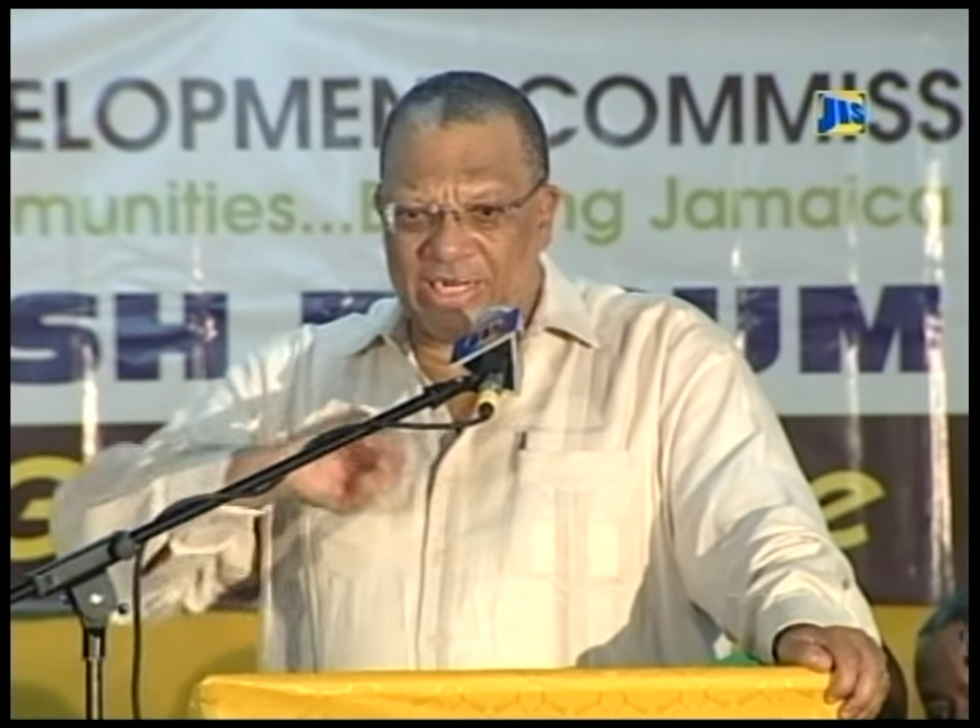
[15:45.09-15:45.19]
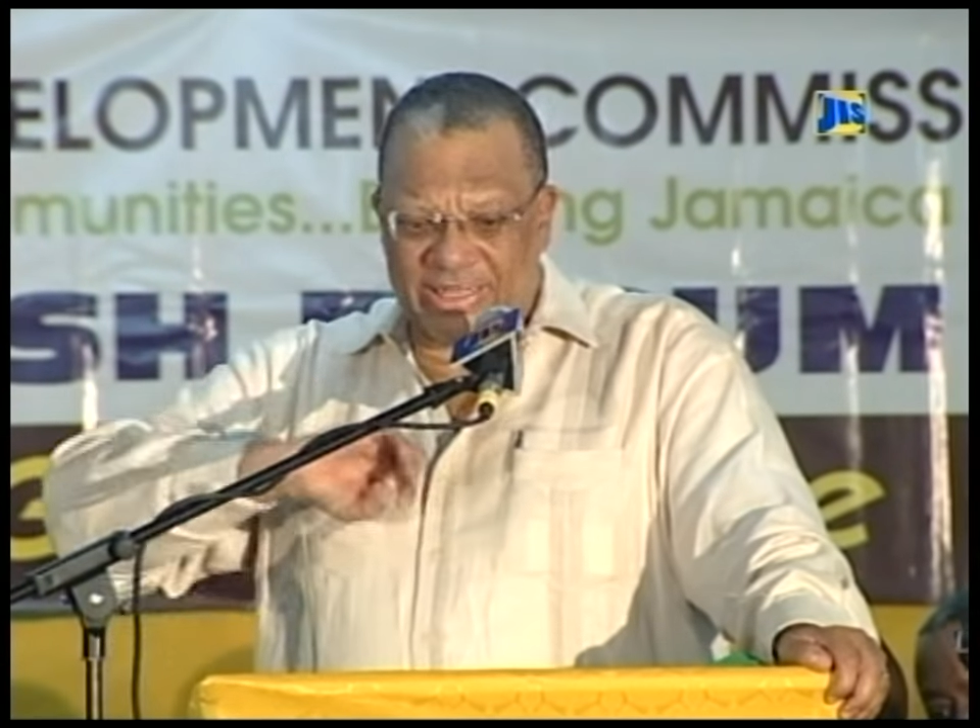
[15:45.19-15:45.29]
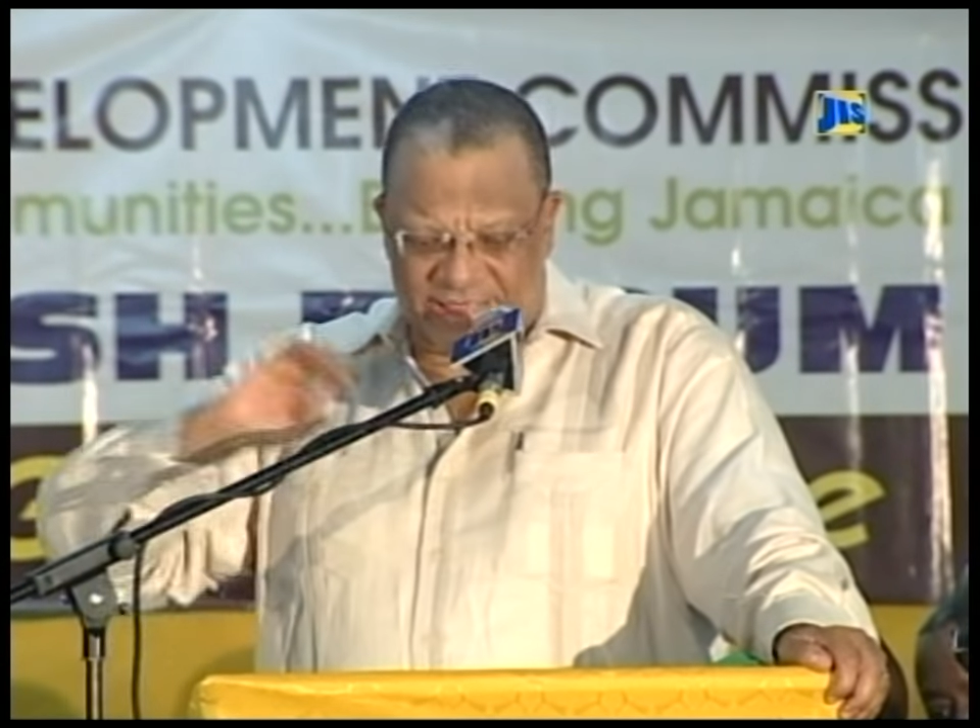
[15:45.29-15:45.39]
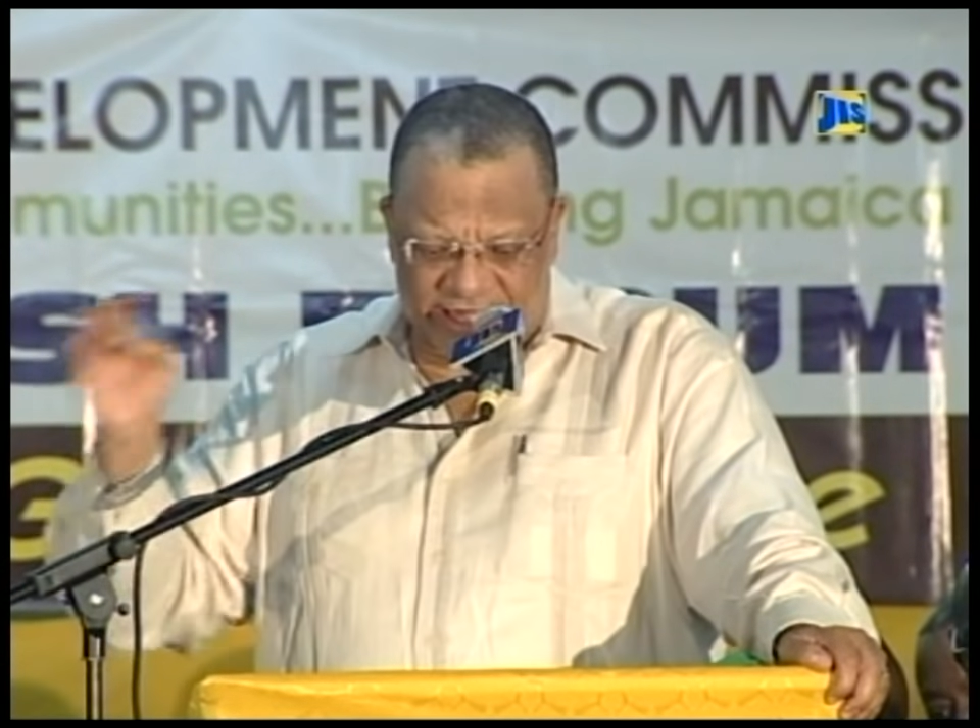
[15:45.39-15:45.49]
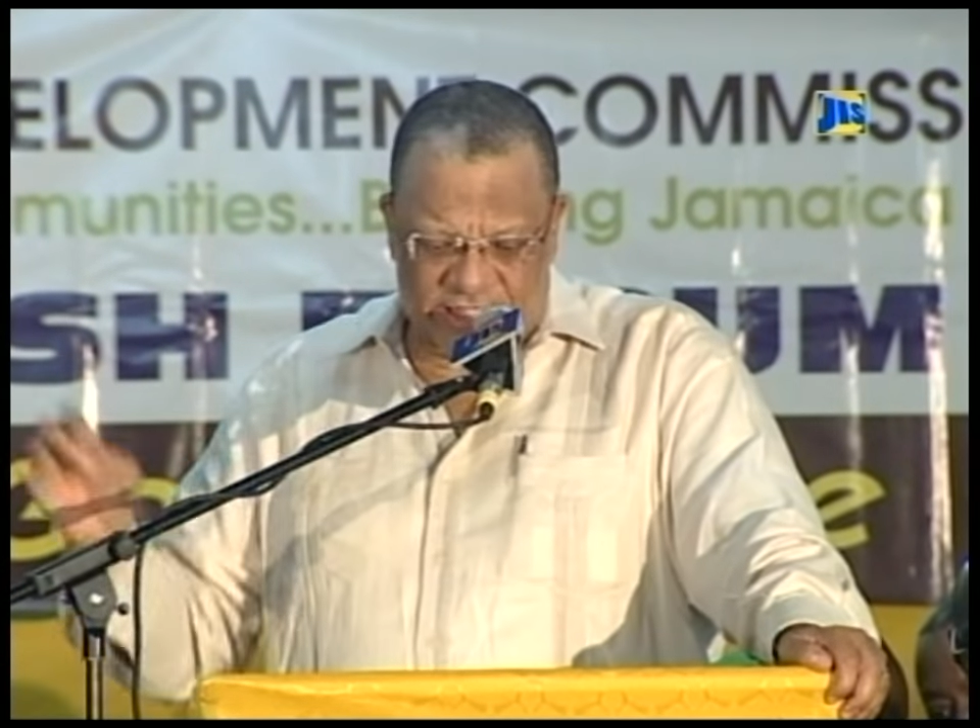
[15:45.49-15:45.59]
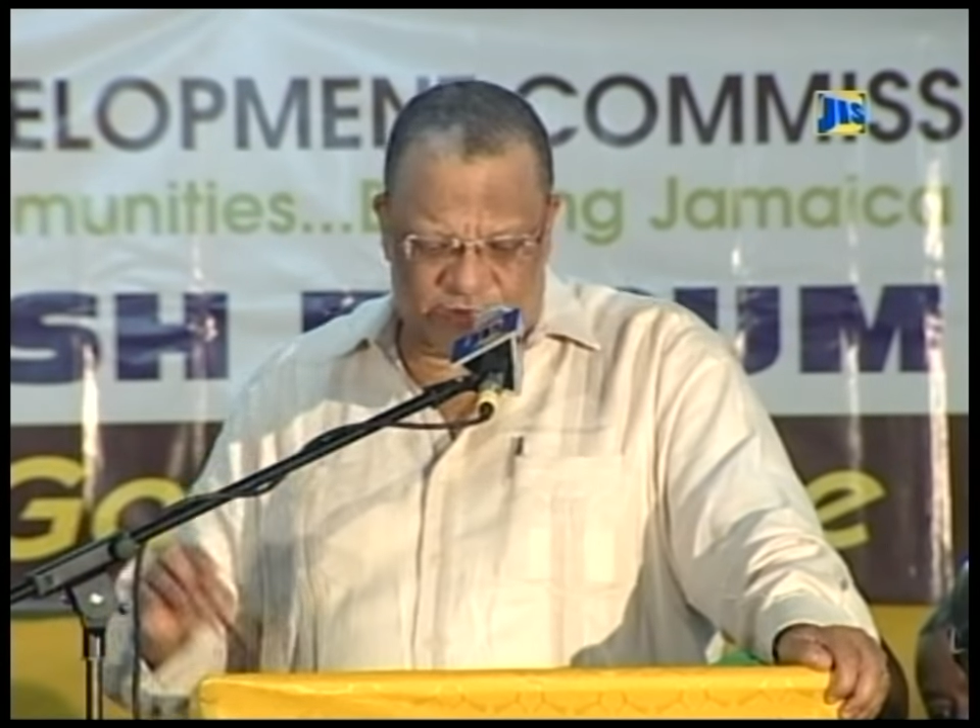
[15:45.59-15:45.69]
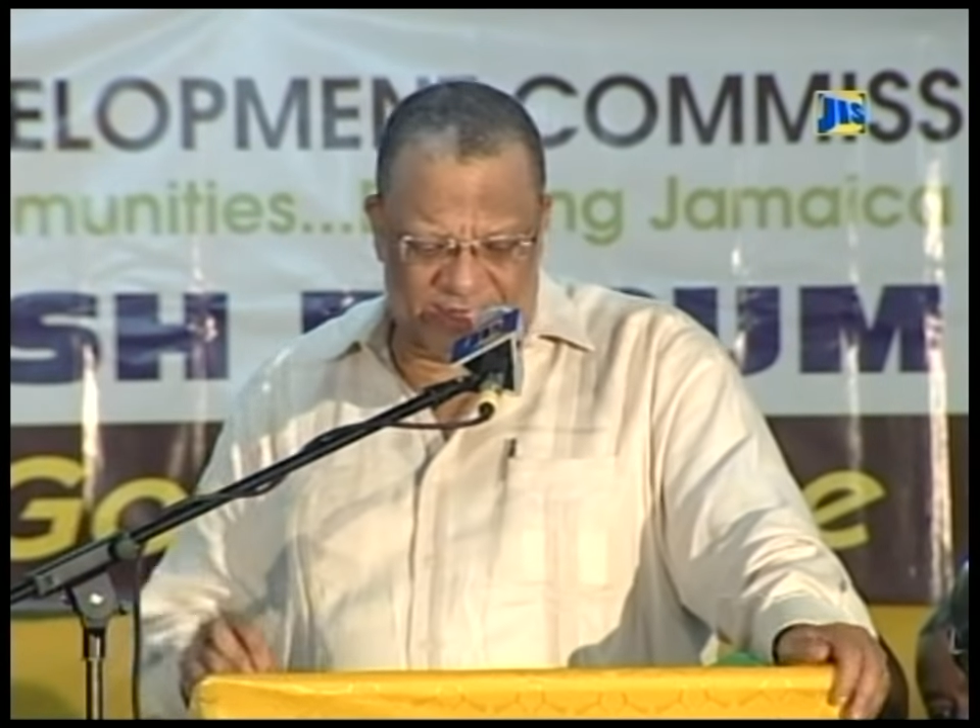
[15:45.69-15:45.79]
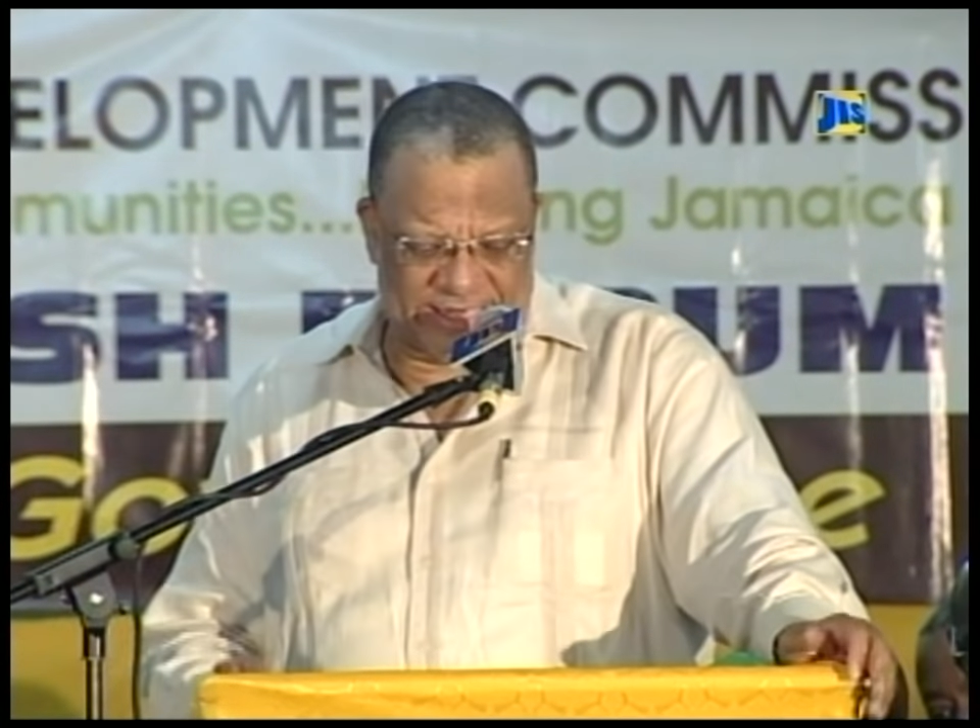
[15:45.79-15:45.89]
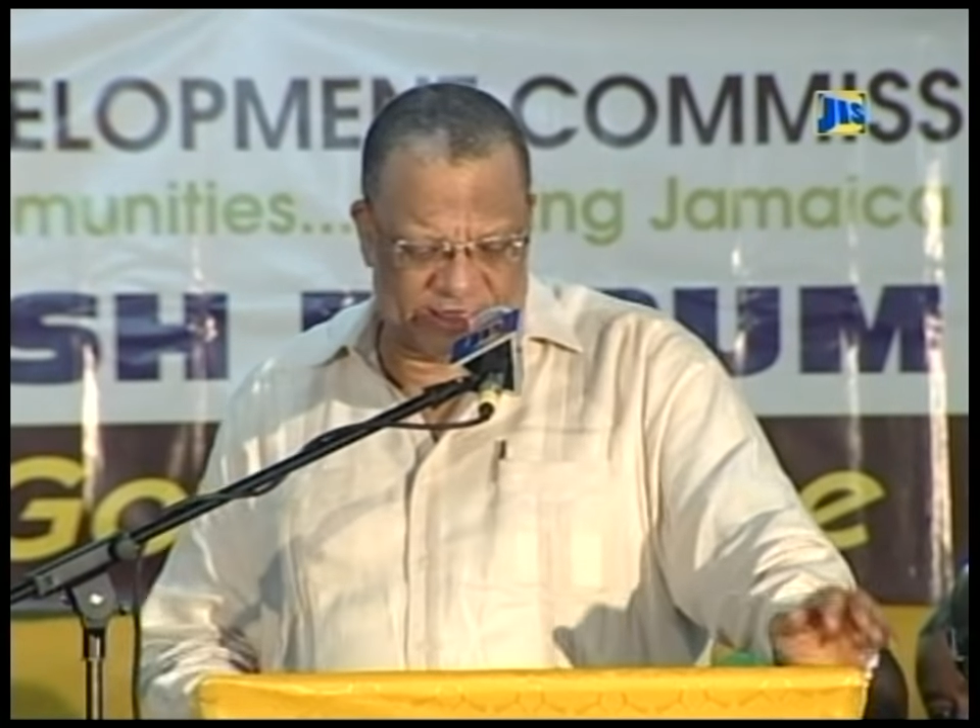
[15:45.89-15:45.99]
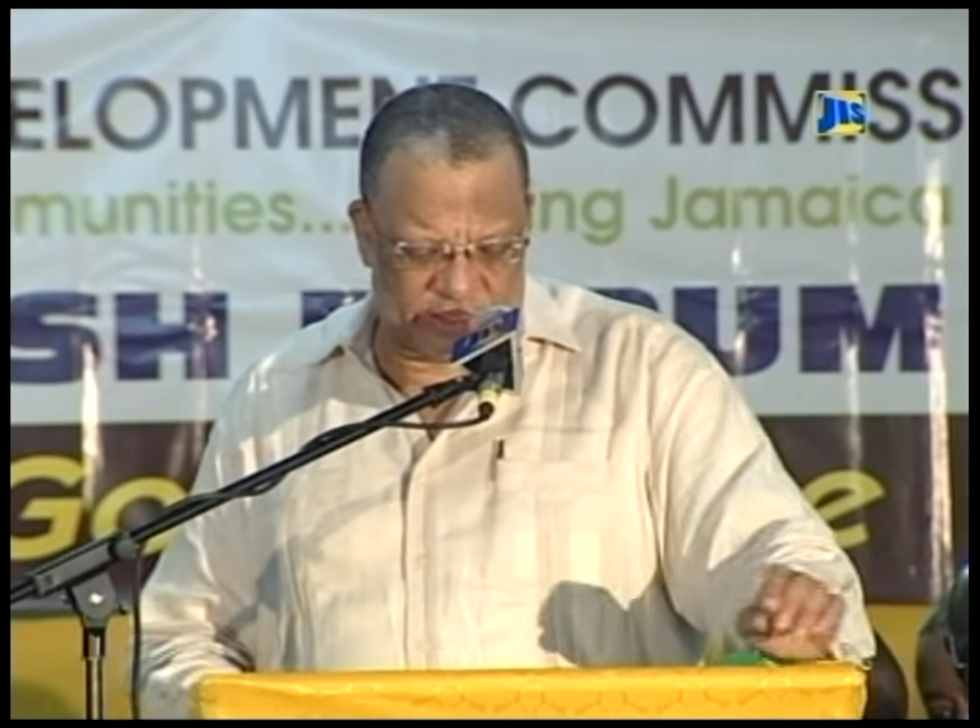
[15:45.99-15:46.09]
the things we need